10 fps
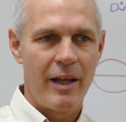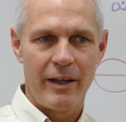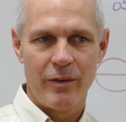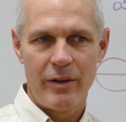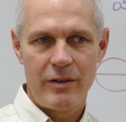
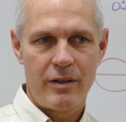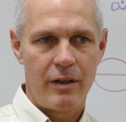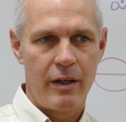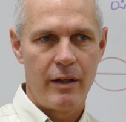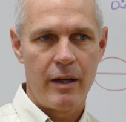Langlois,
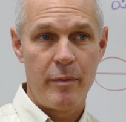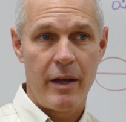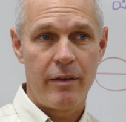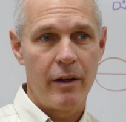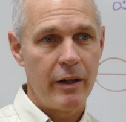and I am the
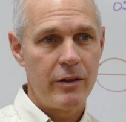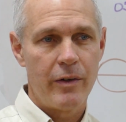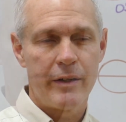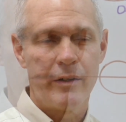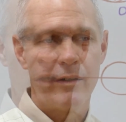athletic
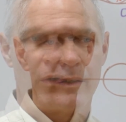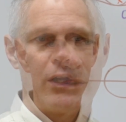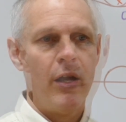director.